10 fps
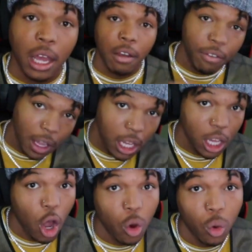
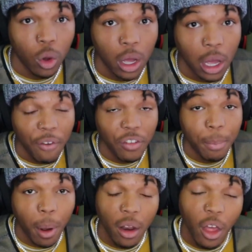video. If you're
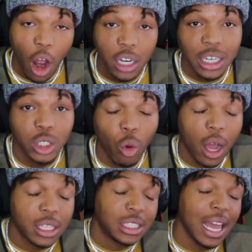part of the RJ
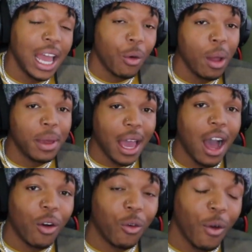squad, say it with me.
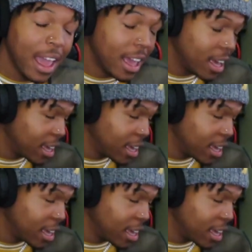I'll wait.